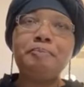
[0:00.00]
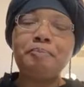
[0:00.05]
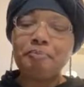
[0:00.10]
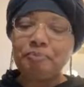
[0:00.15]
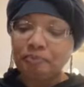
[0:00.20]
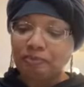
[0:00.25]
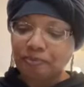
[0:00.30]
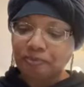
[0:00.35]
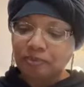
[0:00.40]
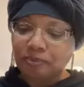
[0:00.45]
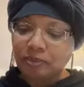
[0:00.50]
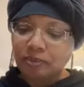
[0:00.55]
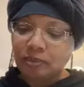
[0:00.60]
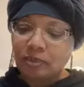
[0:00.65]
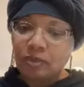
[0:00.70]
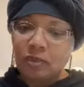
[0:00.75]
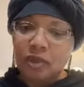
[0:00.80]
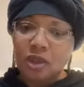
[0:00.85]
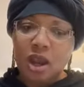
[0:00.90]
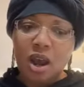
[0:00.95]

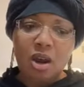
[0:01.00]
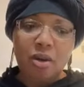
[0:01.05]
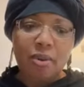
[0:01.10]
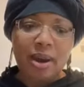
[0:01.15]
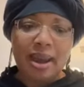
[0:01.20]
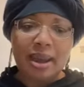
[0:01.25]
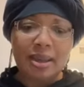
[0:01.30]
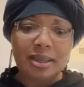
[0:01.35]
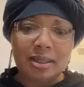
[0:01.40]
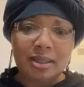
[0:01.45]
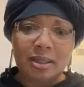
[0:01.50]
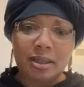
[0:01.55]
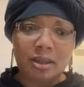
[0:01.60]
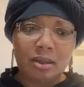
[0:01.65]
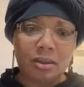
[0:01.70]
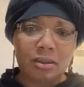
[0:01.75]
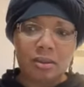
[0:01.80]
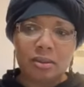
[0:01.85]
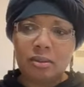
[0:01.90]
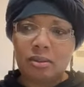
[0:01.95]
All right,
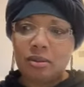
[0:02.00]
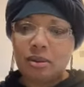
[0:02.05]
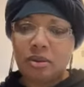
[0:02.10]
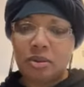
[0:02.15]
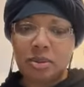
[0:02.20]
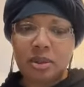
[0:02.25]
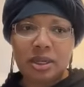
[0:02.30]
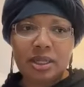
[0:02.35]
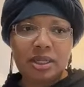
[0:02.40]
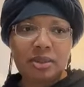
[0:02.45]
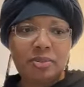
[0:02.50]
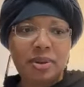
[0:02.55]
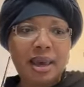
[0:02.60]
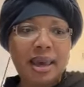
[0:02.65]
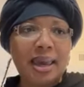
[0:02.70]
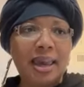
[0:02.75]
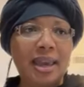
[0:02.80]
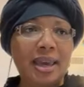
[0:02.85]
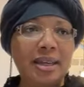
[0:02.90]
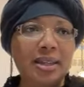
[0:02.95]
so let me put this
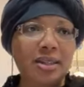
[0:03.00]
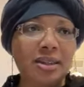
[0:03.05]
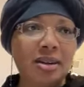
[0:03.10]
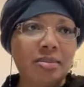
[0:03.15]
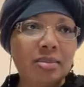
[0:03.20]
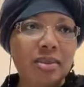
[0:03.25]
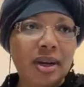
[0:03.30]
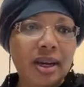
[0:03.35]
page